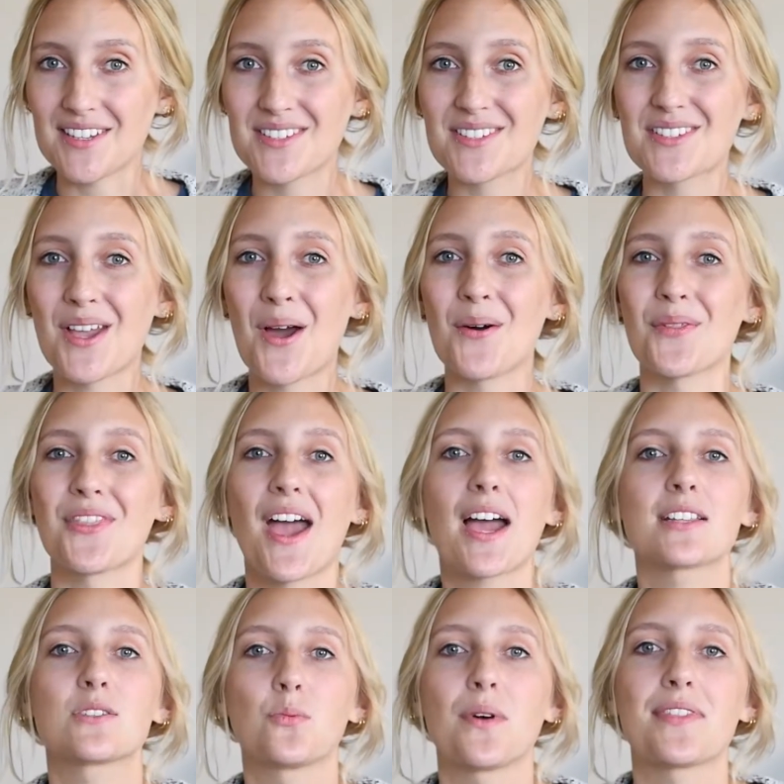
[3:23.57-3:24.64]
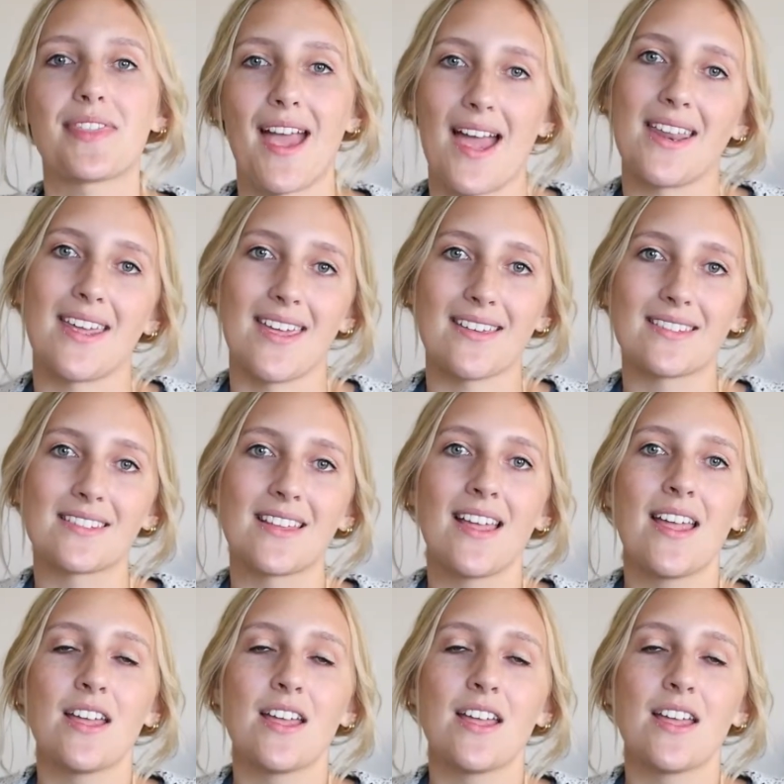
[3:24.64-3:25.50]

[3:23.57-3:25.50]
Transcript: So that's what that is.